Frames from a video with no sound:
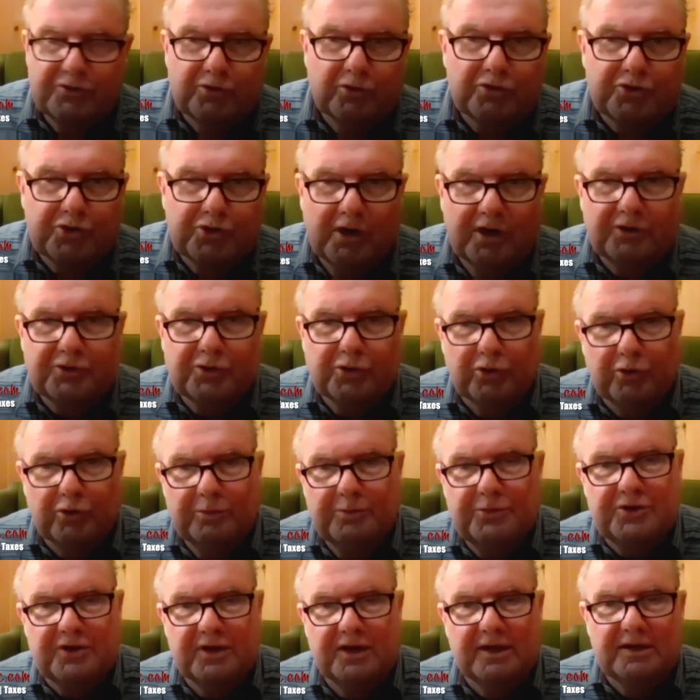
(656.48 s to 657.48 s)
Sir John's
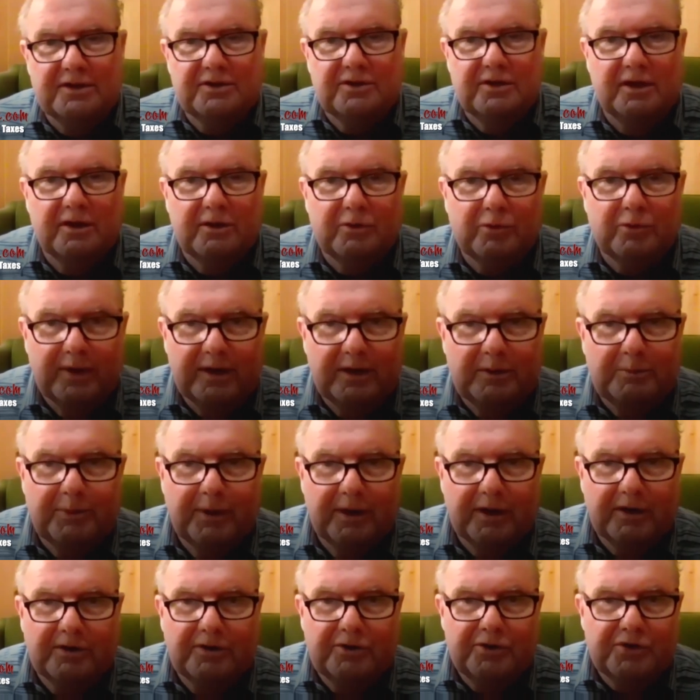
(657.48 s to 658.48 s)
Homestead
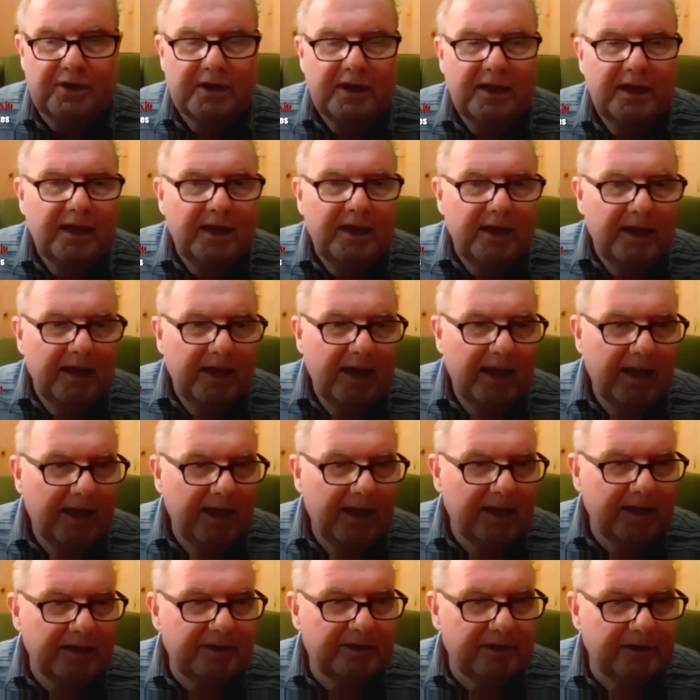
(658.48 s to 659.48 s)
ratepayers,
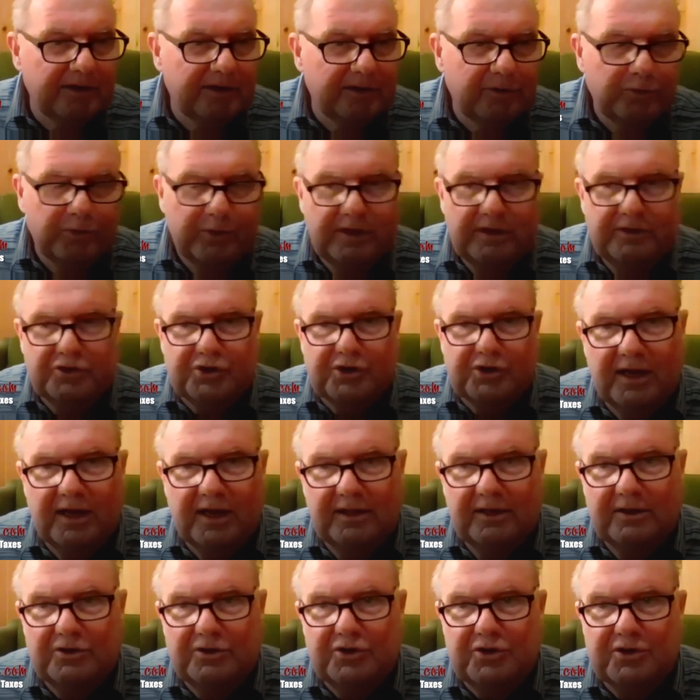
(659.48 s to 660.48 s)
and
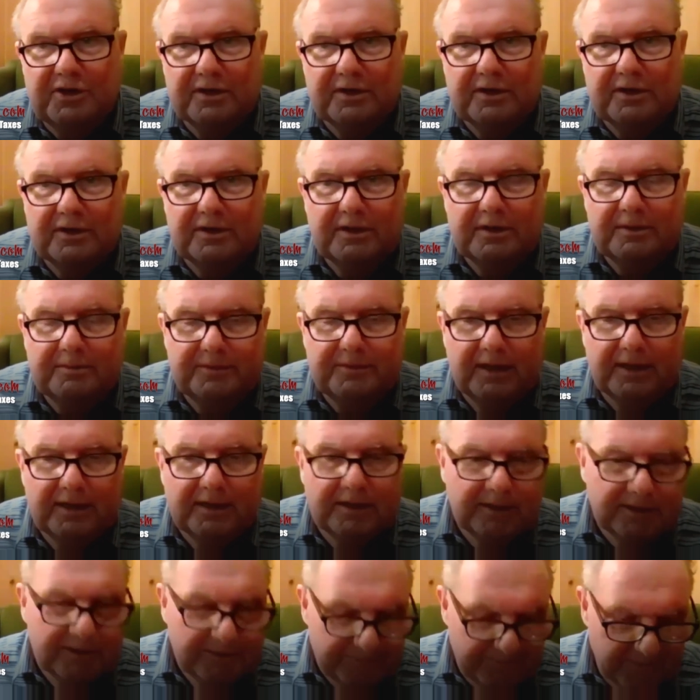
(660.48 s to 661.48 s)
challenged
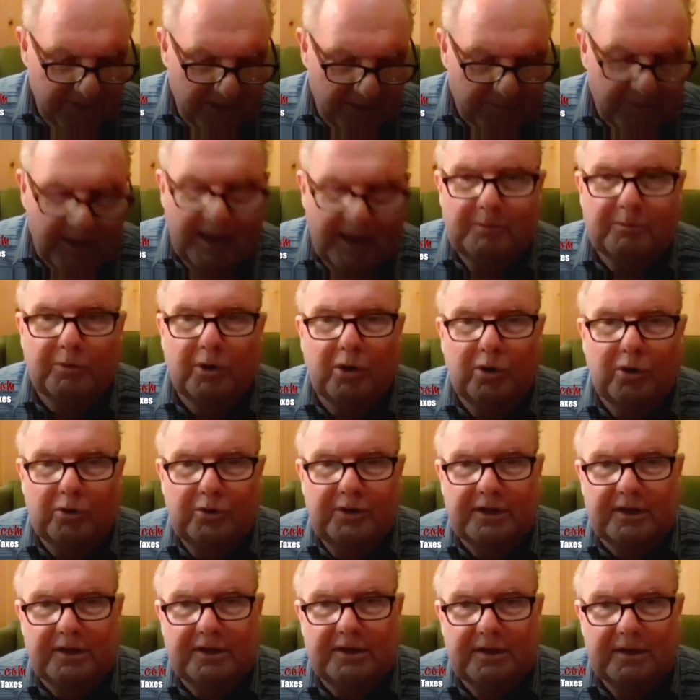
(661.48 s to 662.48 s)
Matt
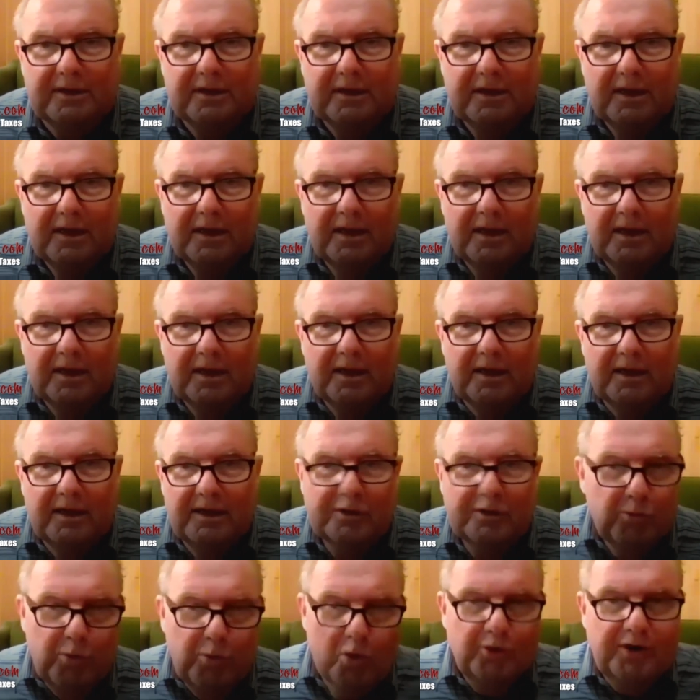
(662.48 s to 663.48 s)
Mahoney.
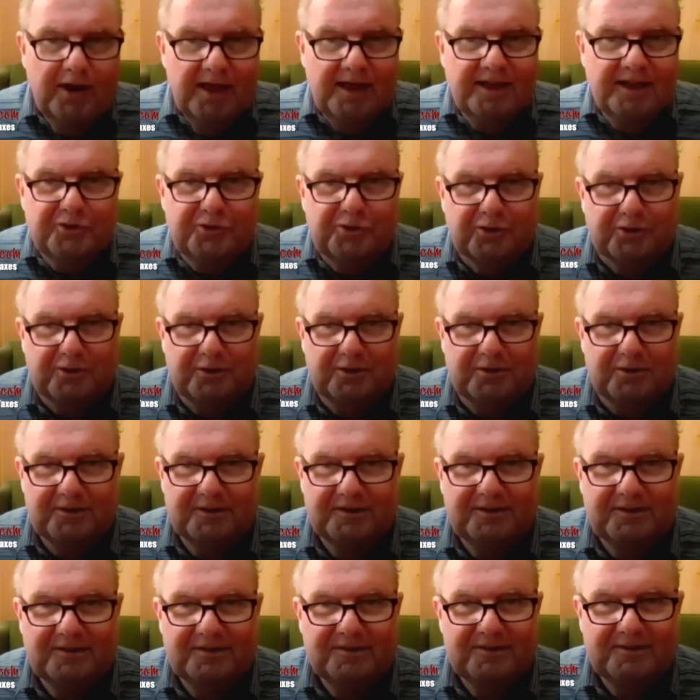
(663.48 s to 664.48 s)
He won't answer.
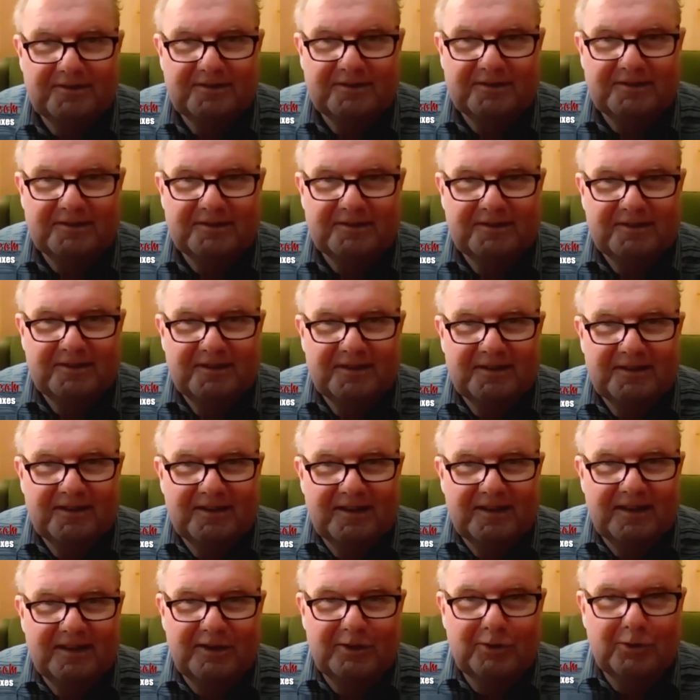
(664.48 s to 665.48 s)

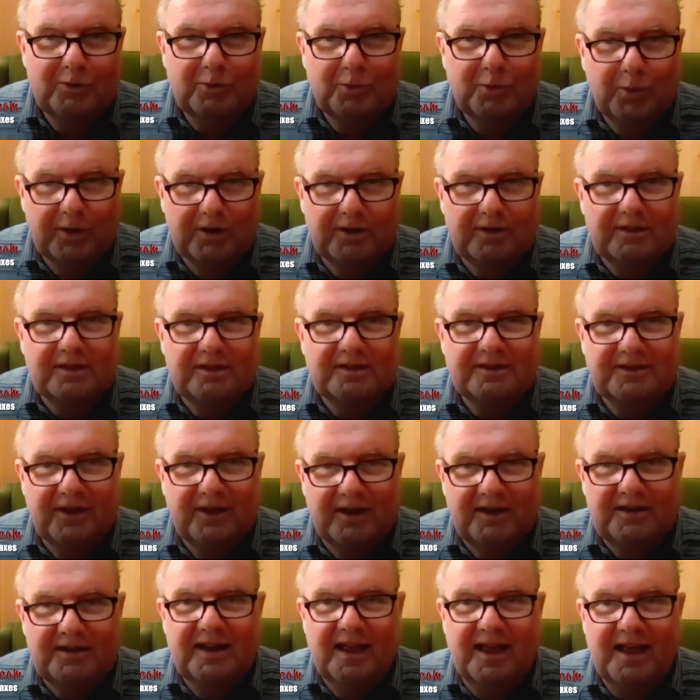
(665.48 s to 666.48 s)
He will
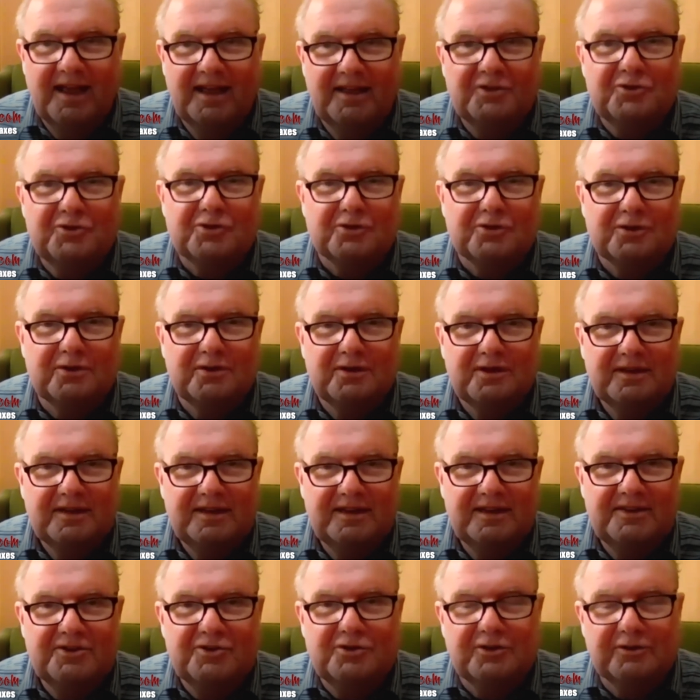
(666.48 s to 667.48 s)
not answer.
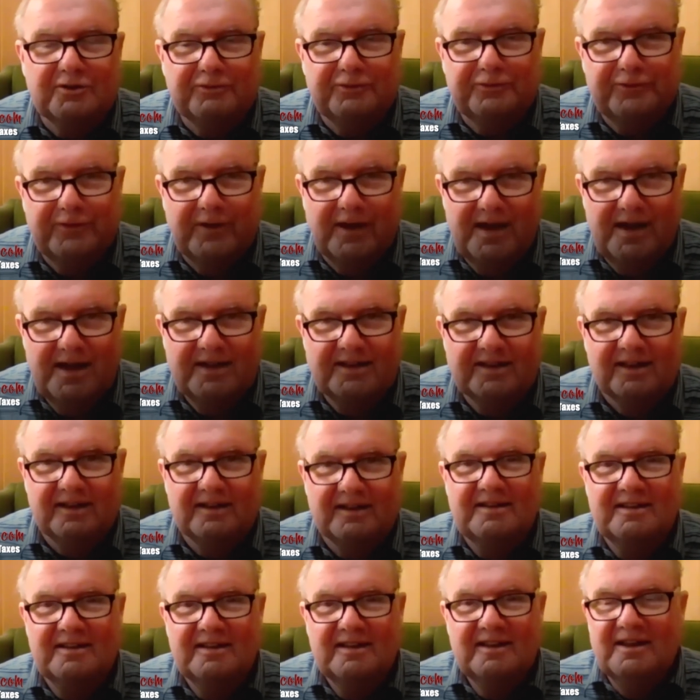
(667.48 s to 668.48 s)
He's
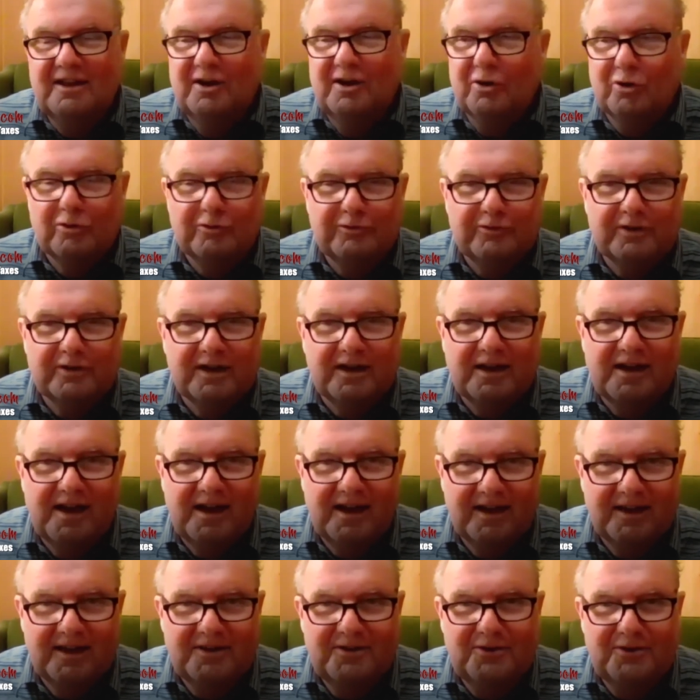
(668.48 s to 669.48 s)
defying over
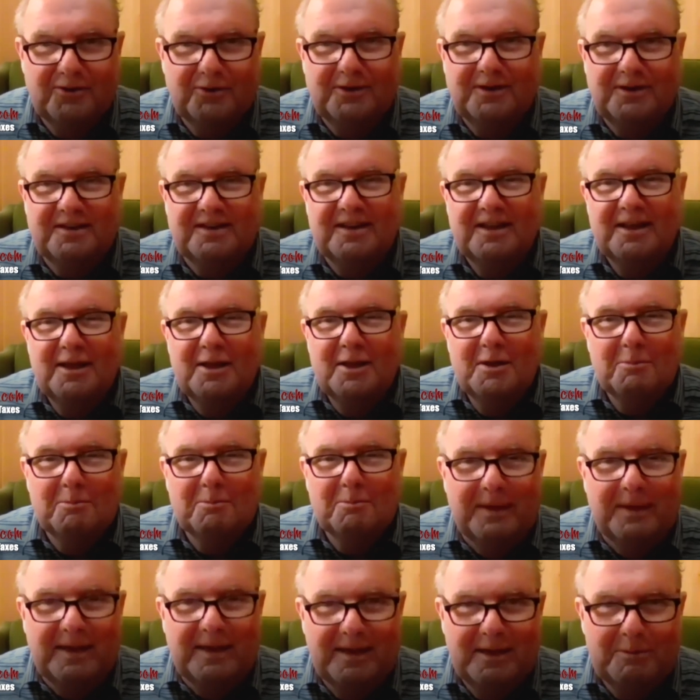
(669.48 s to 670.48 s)
100
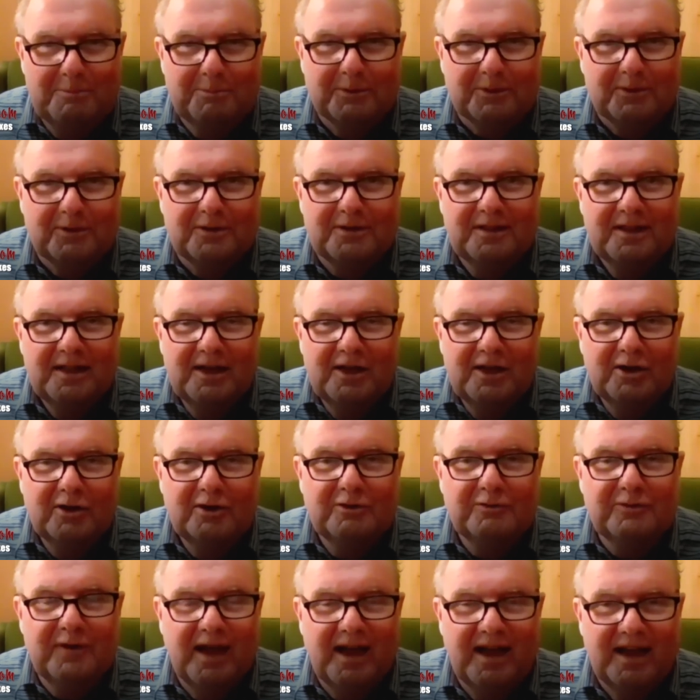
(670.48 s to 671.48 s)
people
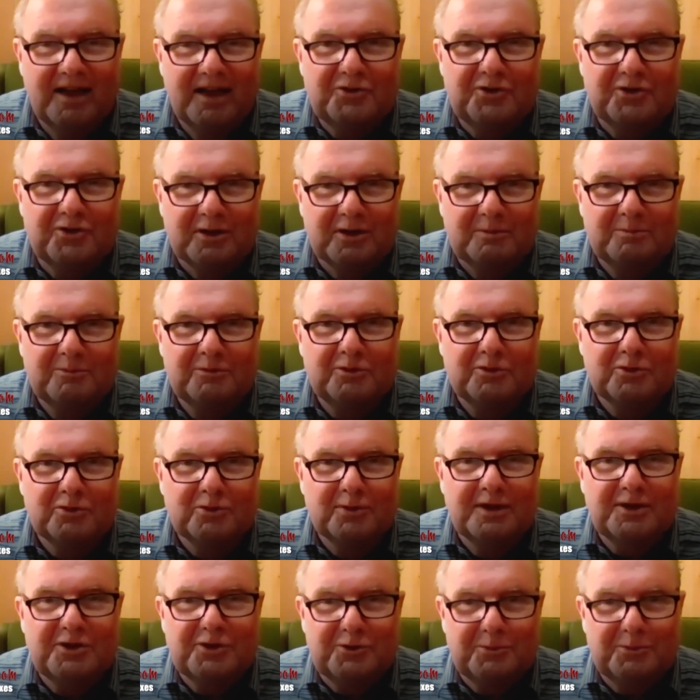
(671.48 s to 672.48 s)
who've asked him
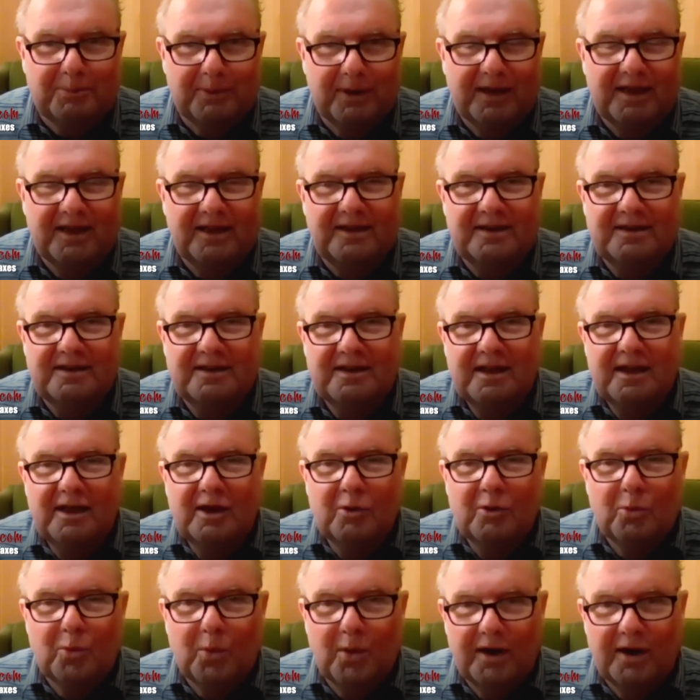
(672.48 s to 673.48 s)
to explain
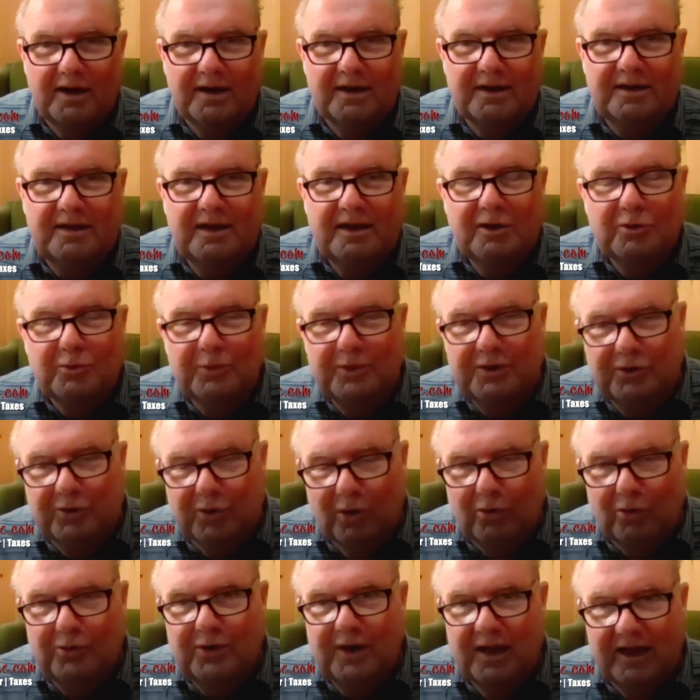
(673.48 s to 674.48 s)
why we
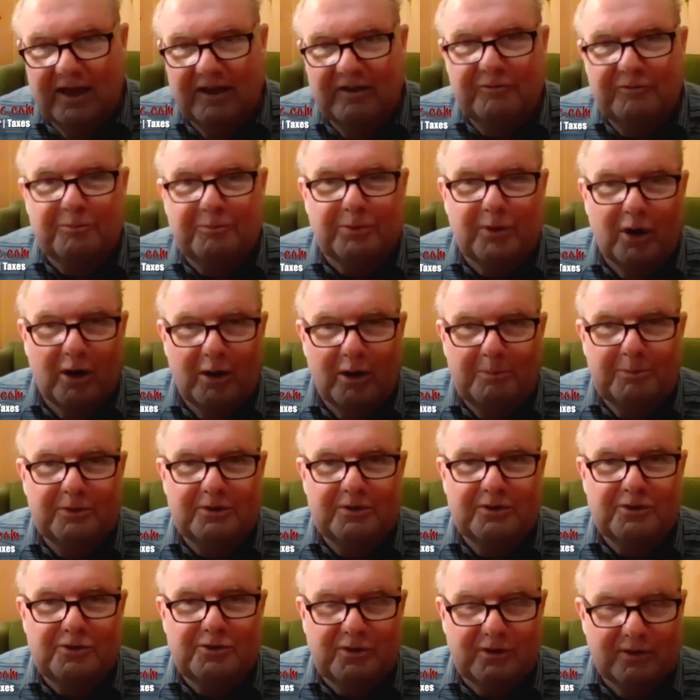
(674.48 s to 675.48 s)
don't have
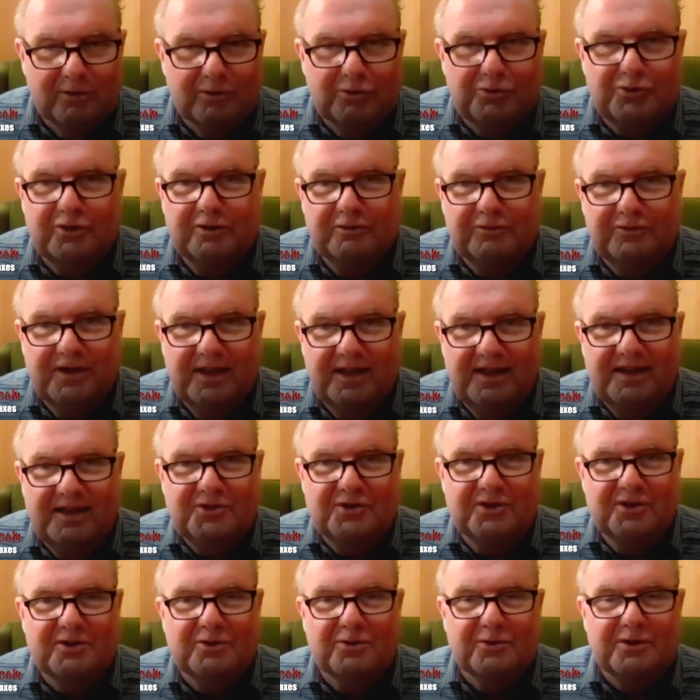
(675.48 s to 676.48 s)
proper disclosure of
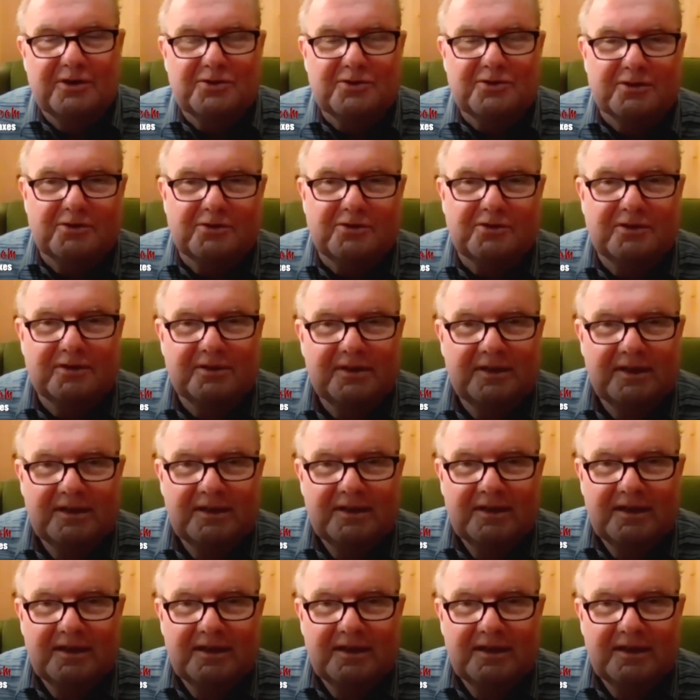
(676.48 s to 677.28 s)
tax increases.